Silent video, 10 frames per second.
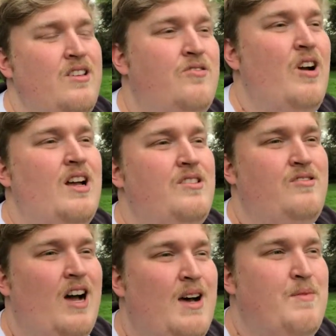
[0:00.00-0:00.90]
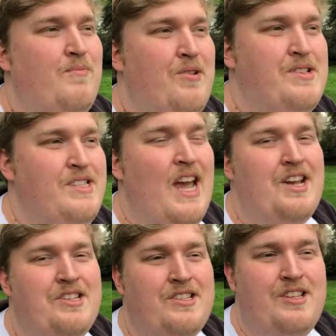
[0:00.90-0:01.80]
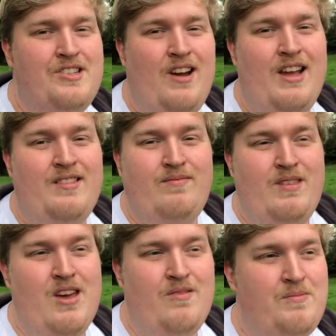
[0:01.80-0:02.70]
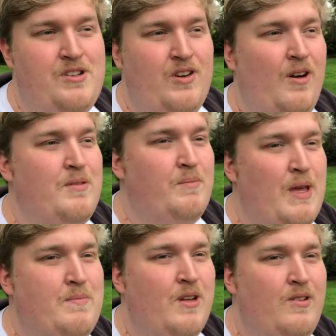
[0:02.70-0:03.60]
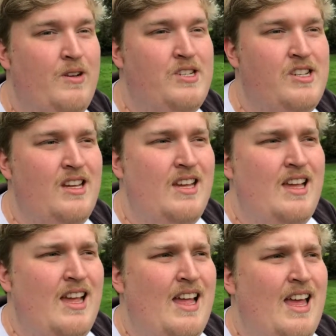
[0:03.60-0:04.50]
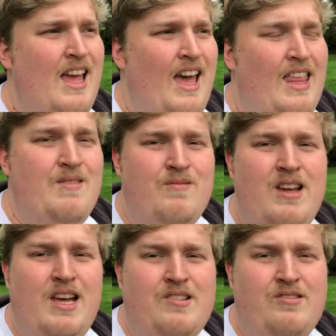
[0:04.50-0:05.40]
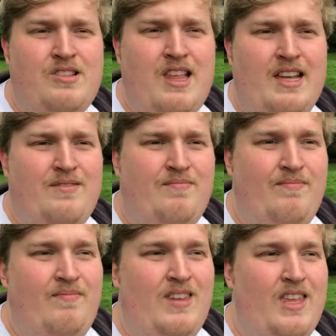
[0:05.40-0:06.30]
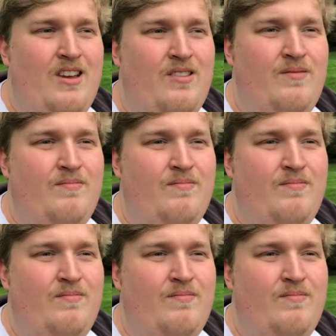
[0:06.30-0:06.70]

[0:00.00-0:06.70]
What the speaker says: drama and presentations to try and, you know, show off to people, which I didn't realize was that, you know,